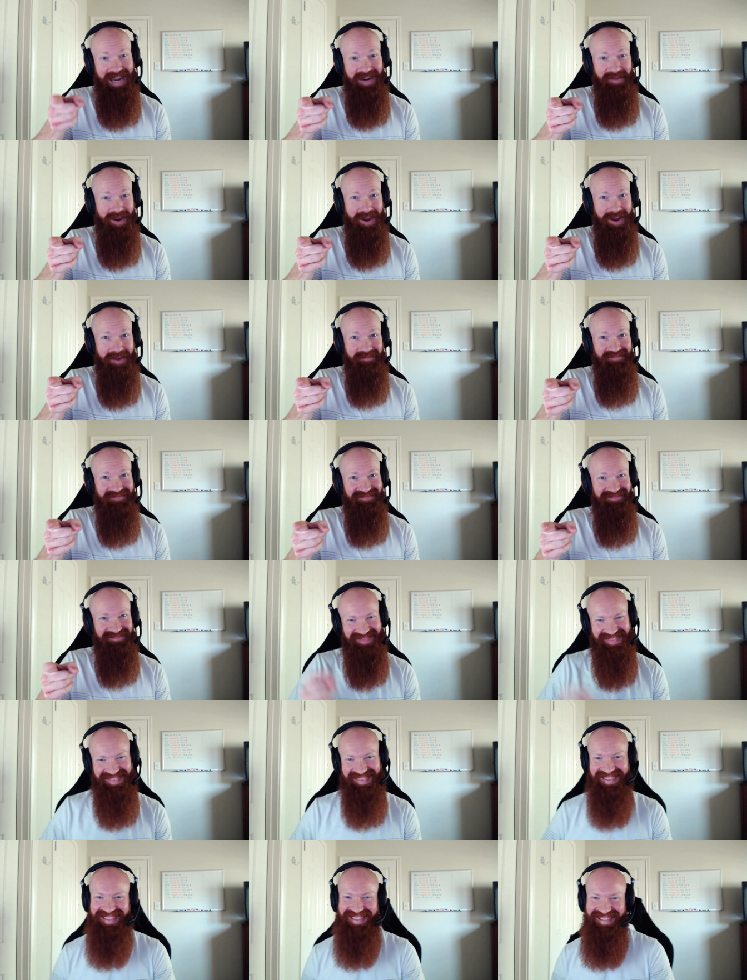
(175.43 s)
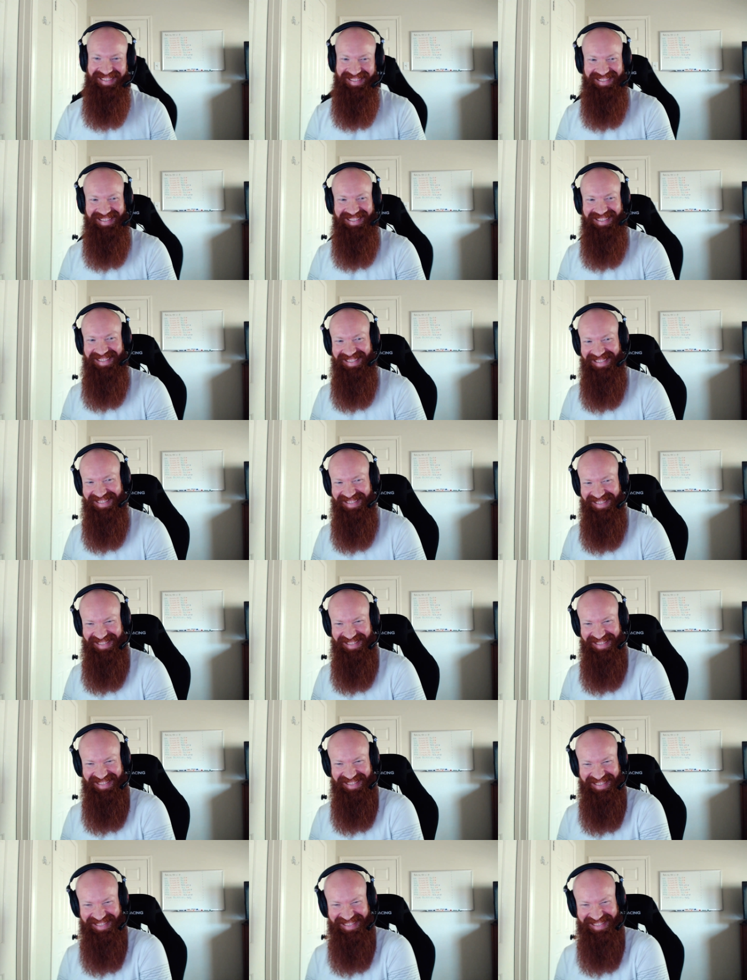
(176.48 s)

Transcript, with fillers: hit them up. Hit them up.